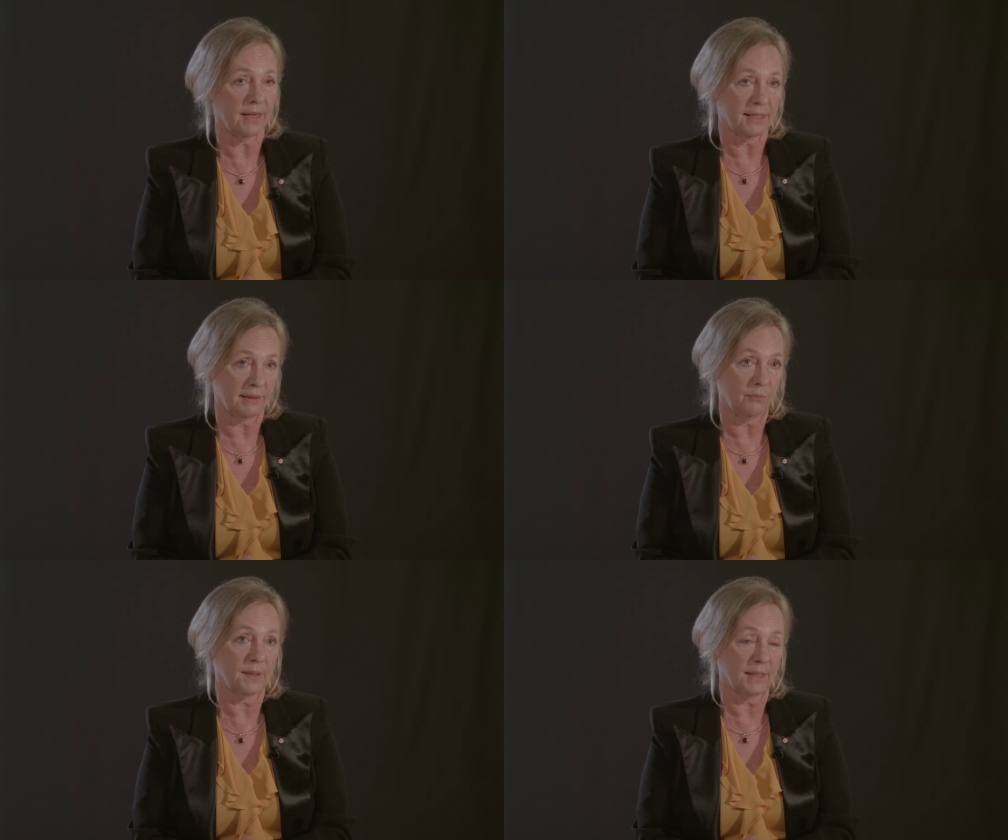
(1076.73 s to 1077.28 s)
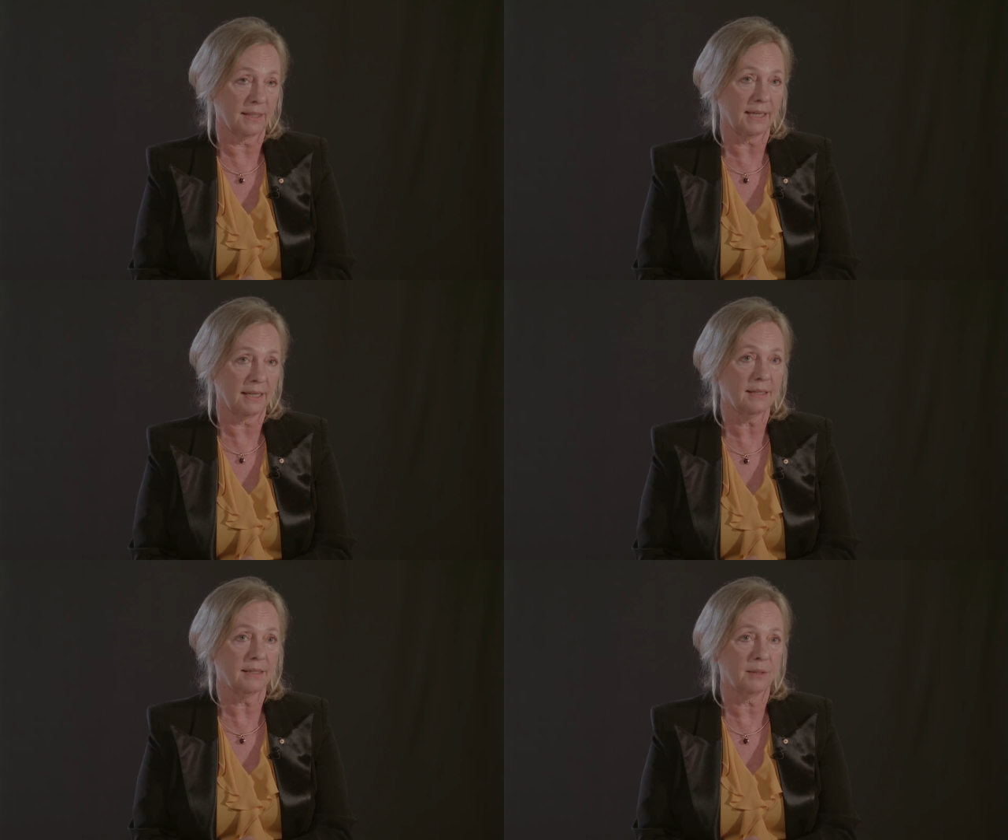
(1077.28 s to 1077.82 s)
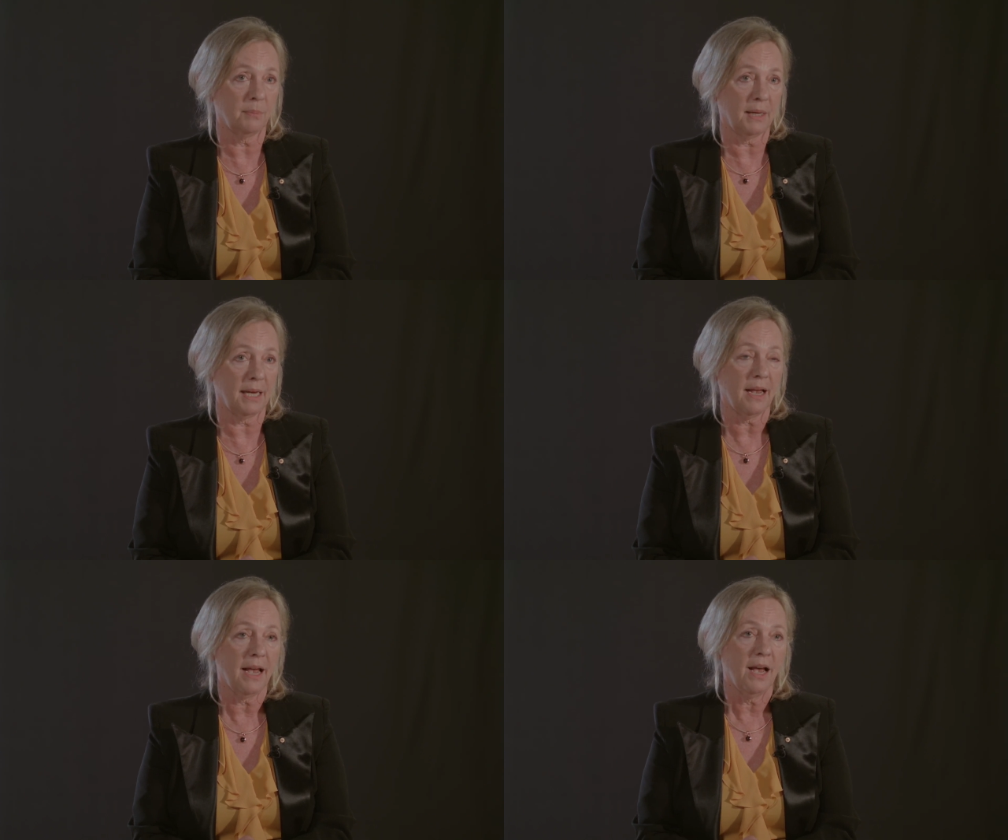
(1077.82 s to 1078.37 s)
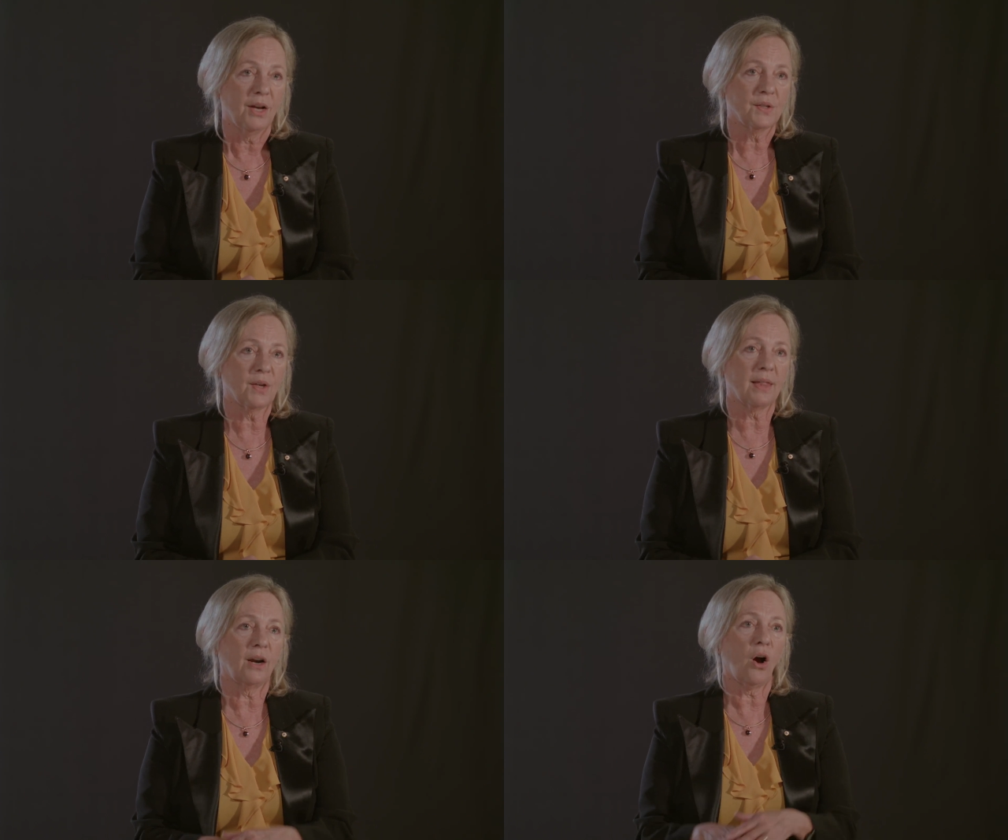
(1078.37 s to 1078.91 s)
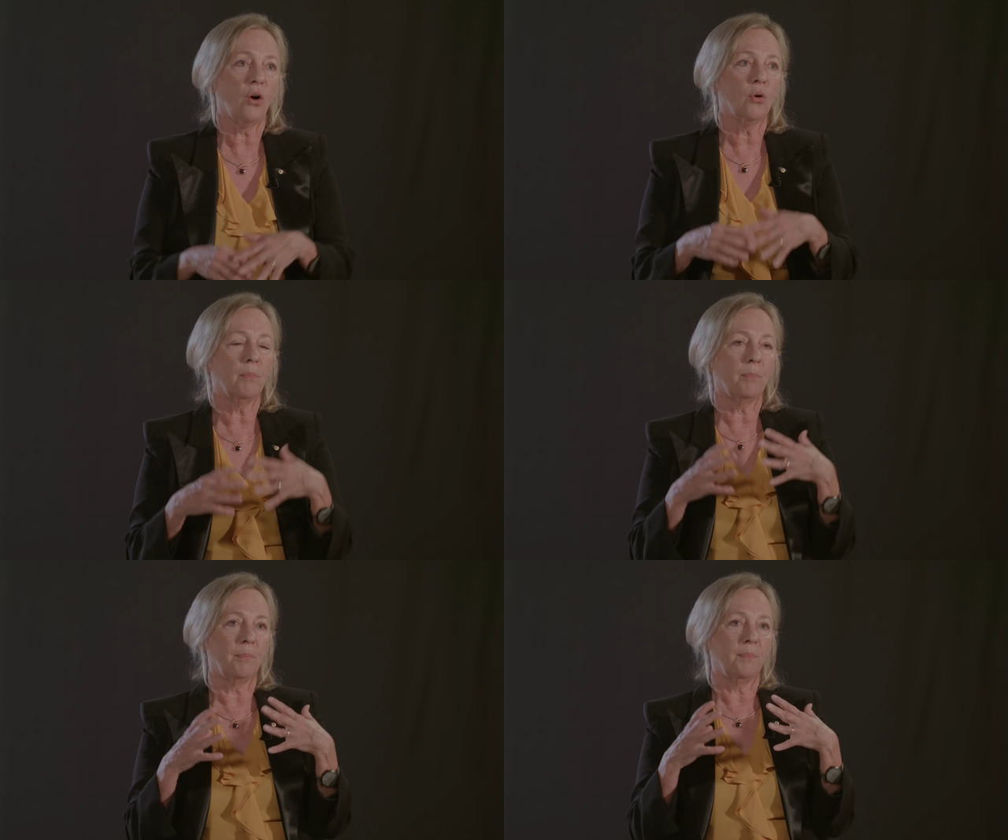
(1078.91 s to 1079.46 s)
as it was intended to be. So that whole